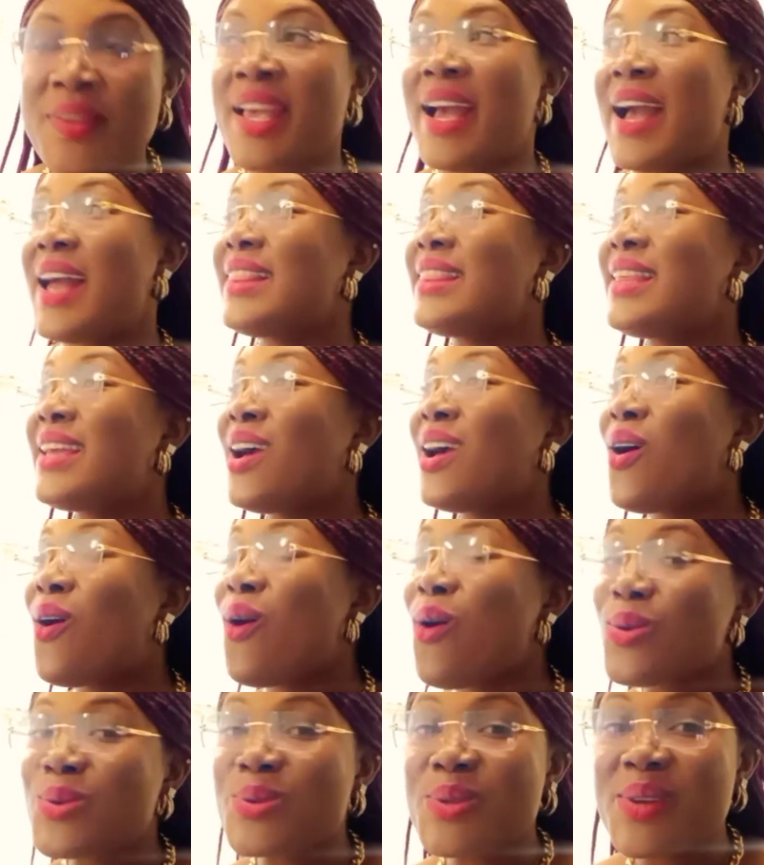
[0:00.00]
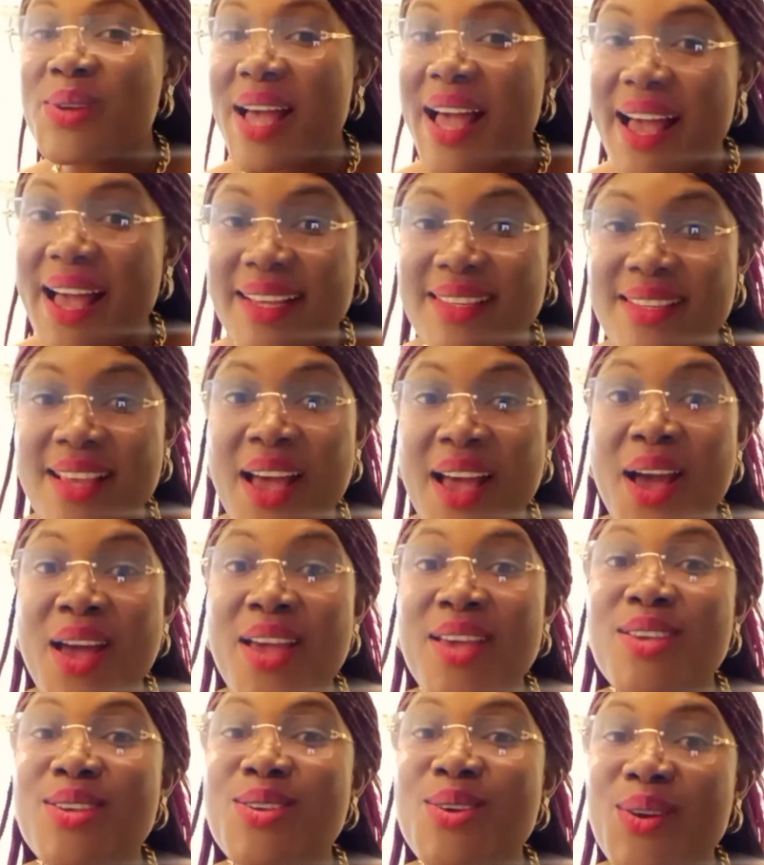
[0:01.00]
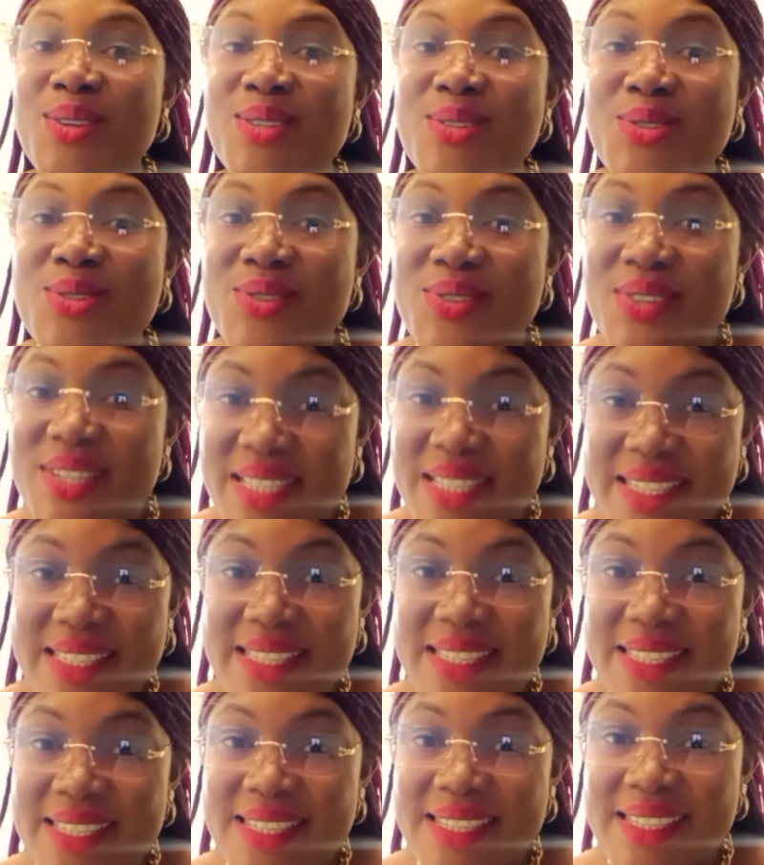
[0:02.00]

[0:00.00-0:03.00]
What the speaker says: And they also ask your streets.